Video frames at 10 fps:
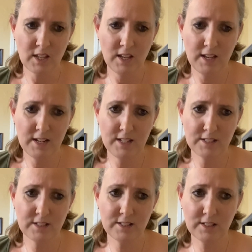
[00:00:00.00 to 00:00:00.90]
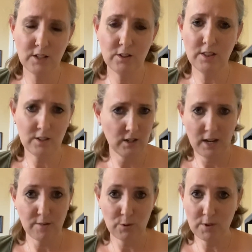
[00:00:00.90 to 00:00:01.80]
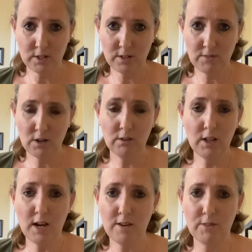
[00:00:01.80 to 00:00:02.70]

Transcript: And it's a skill that they're going to have the rest of their life.